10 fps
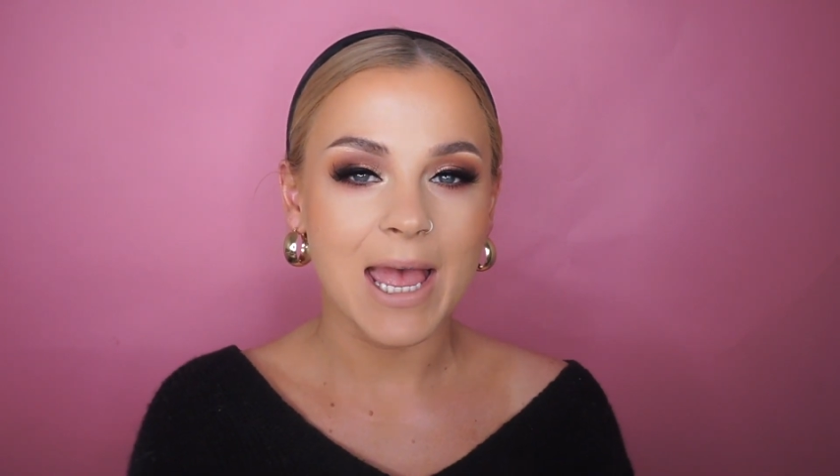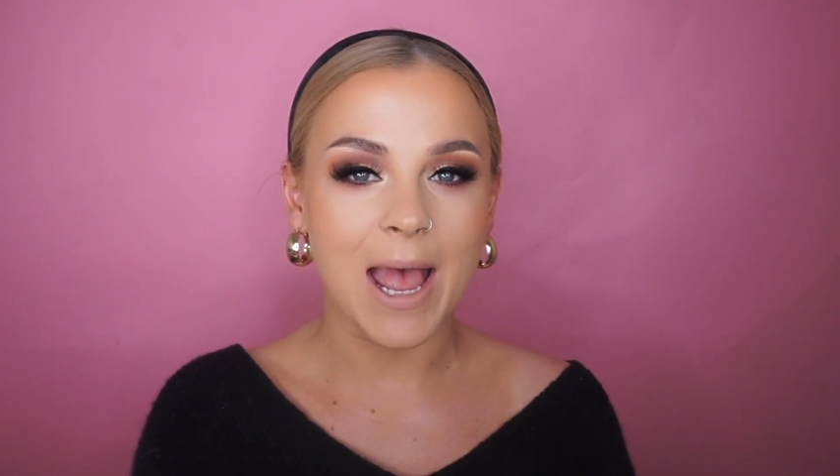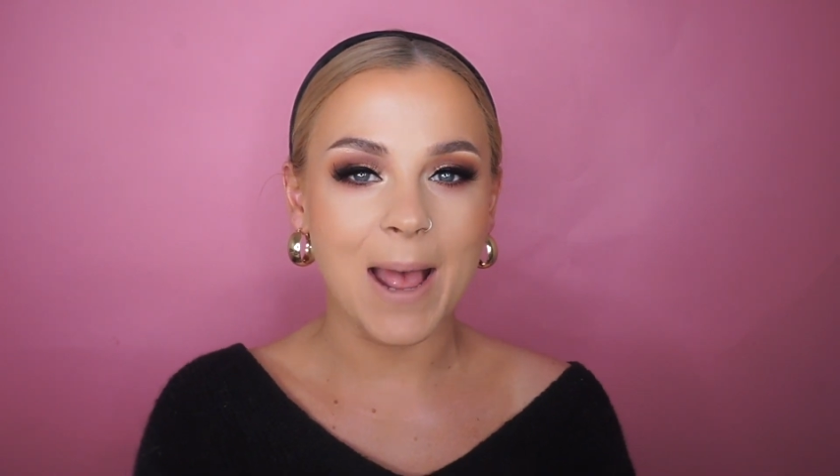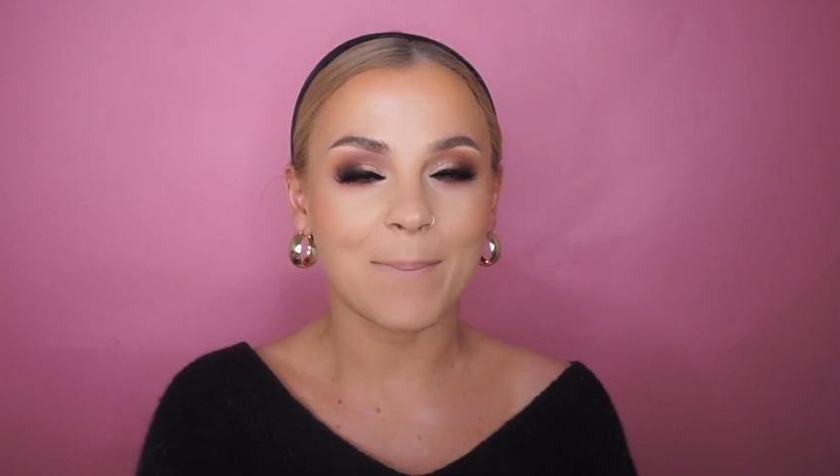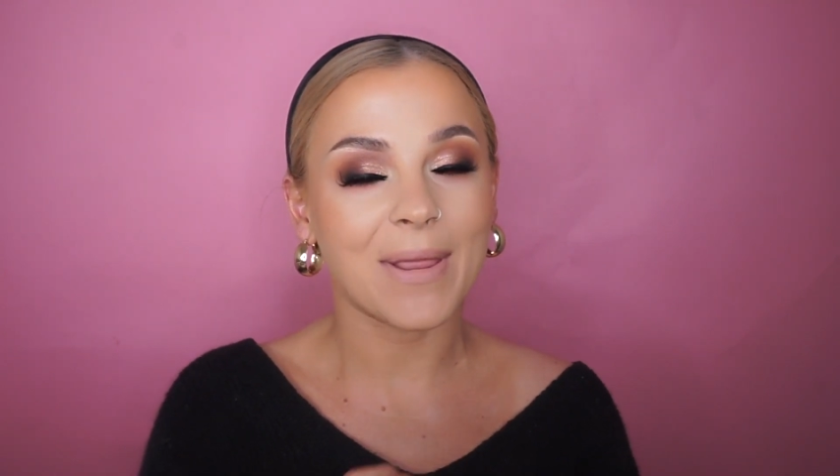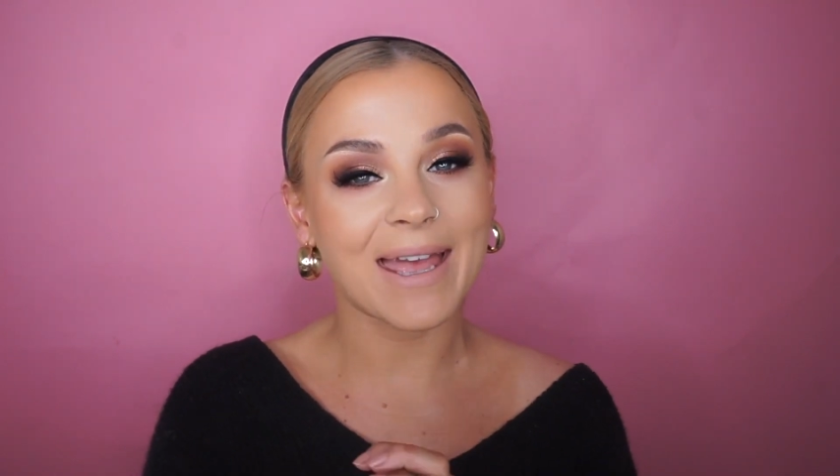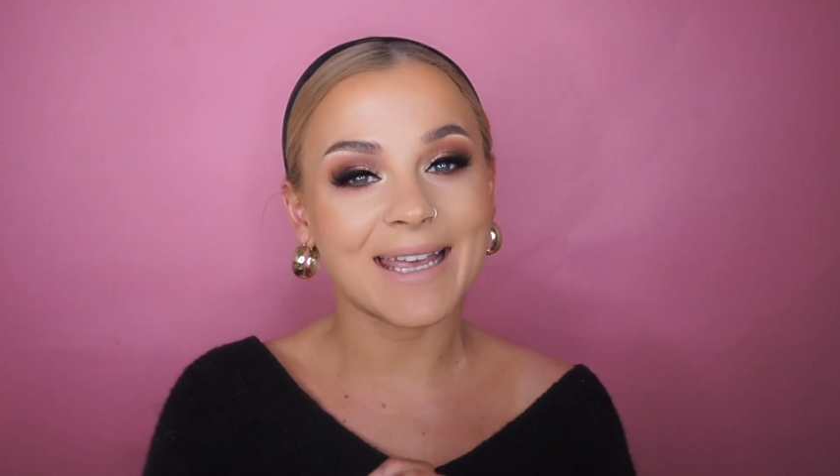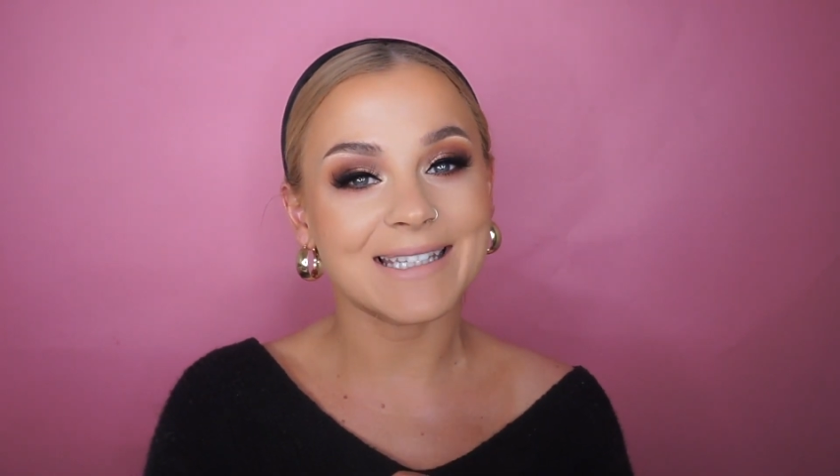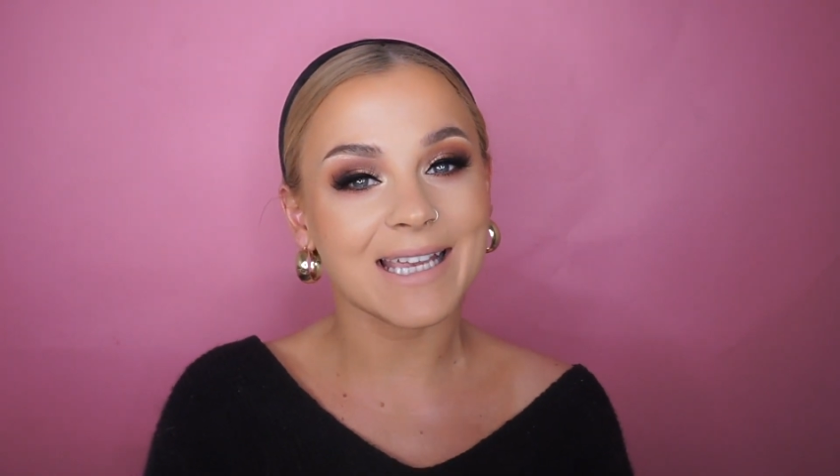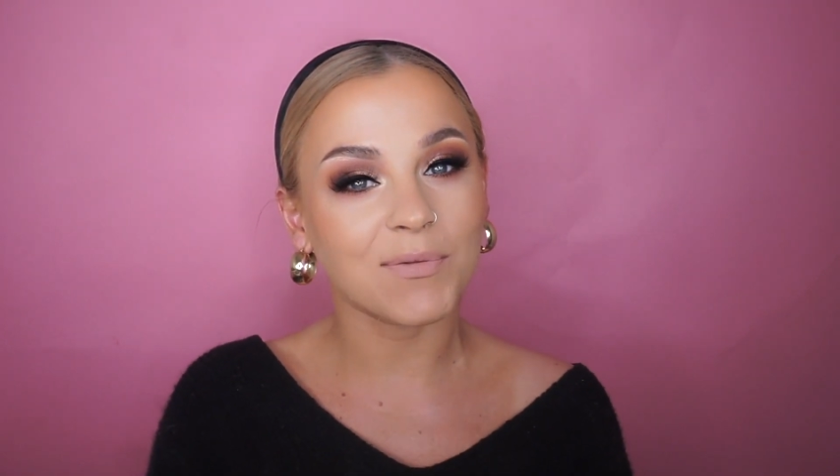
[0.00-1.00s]
But that
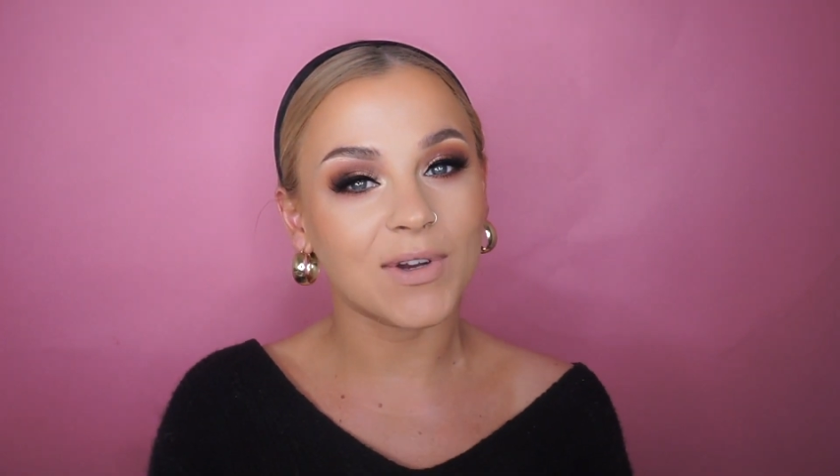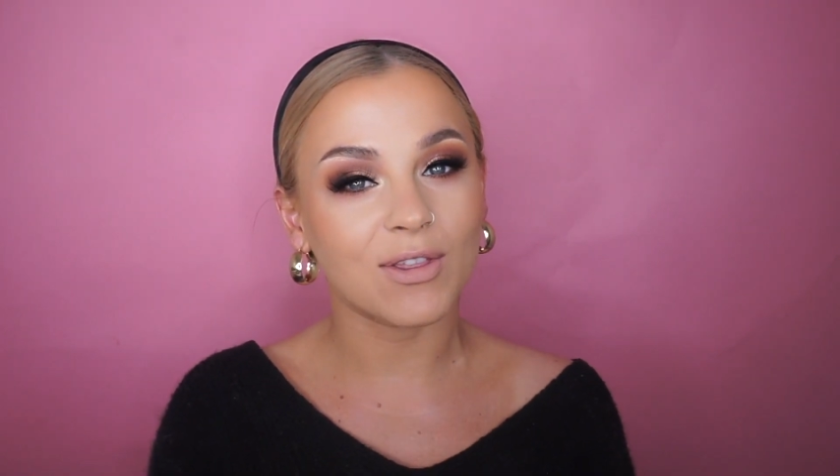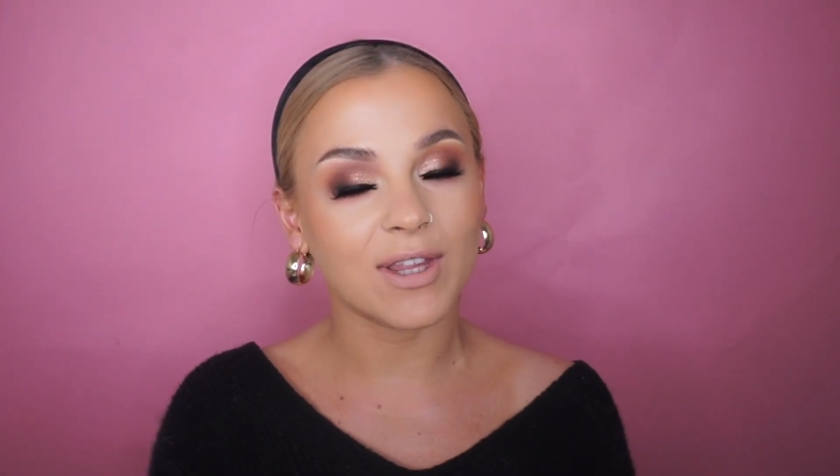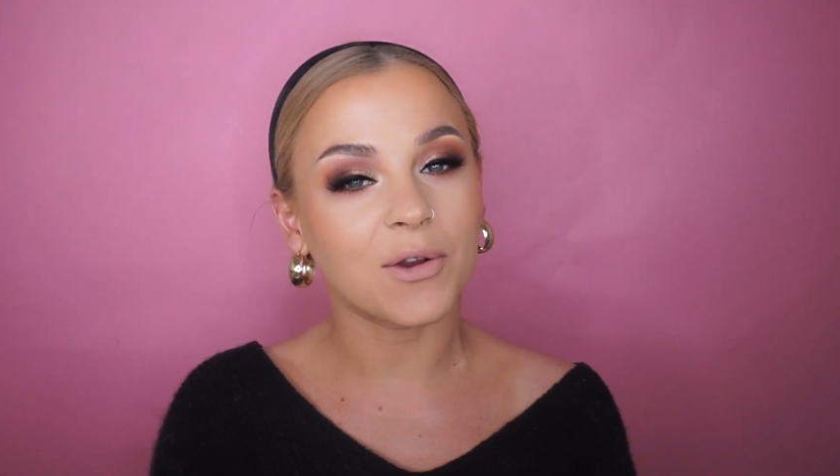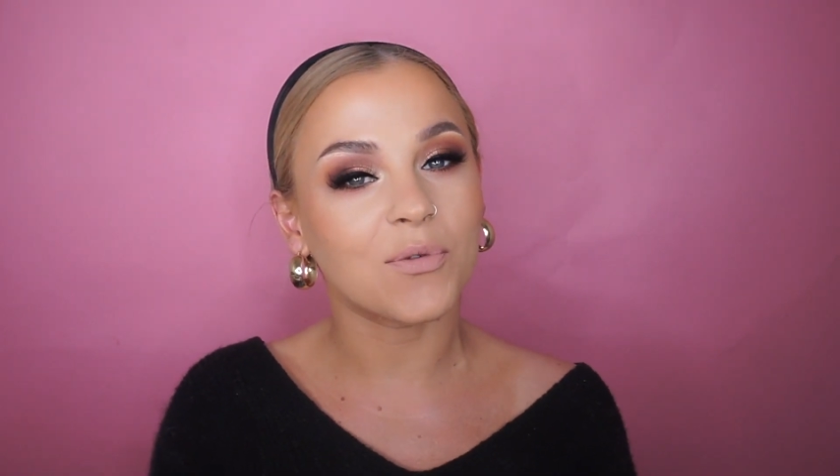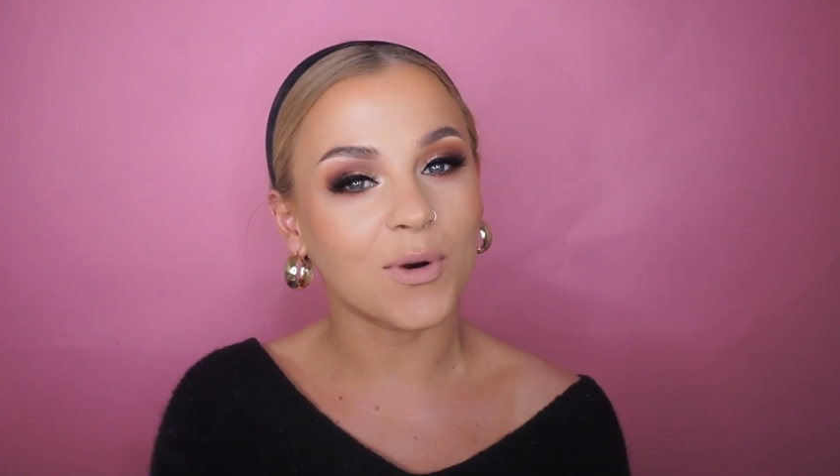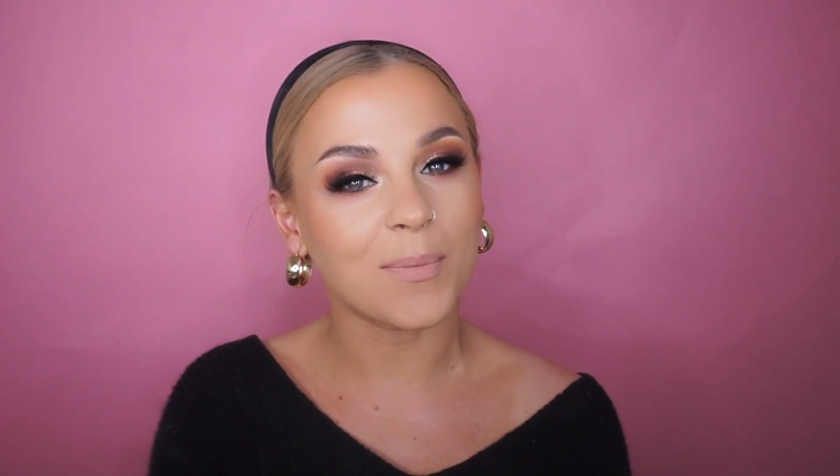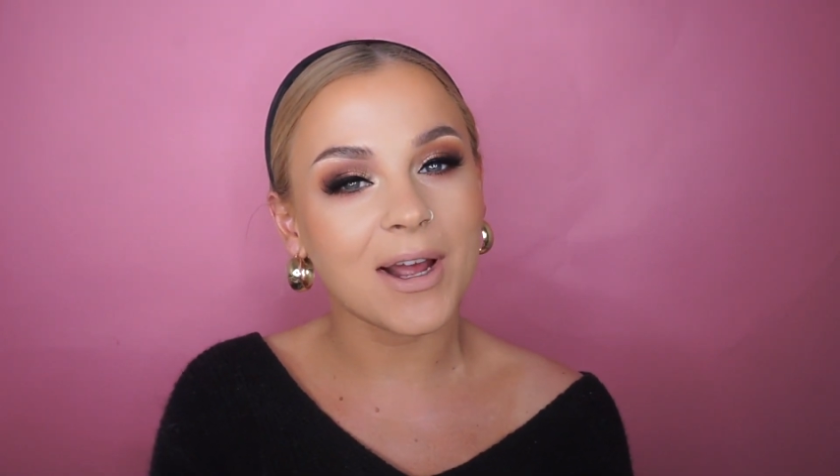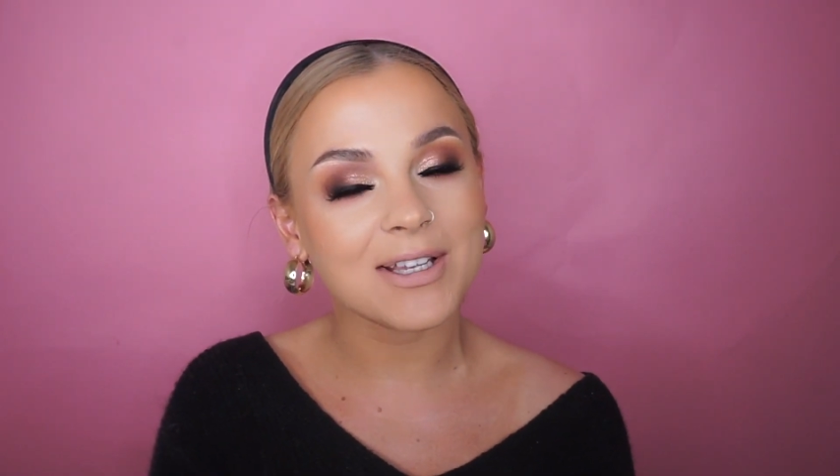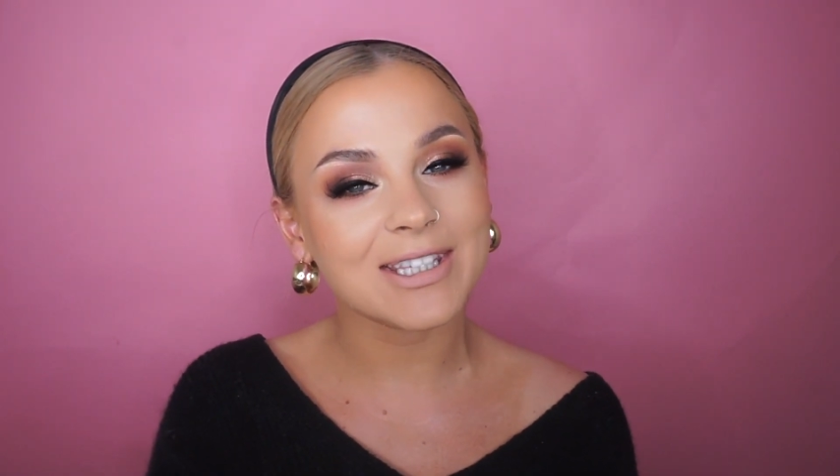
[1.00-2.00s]
is everything
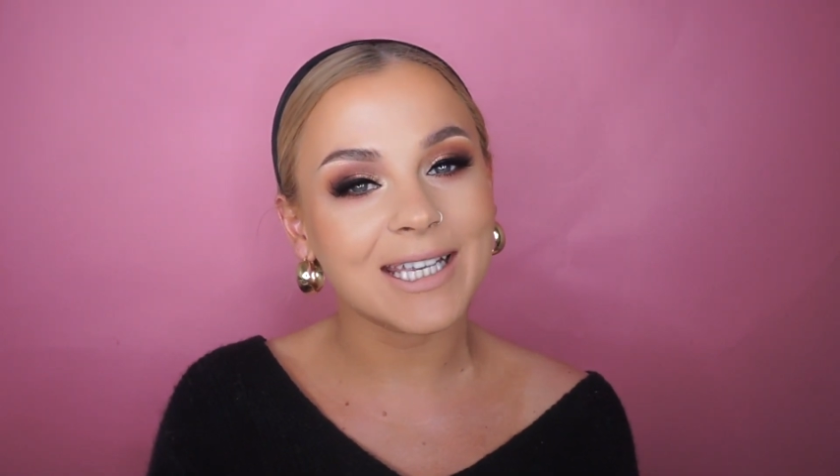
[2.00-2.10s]
from us.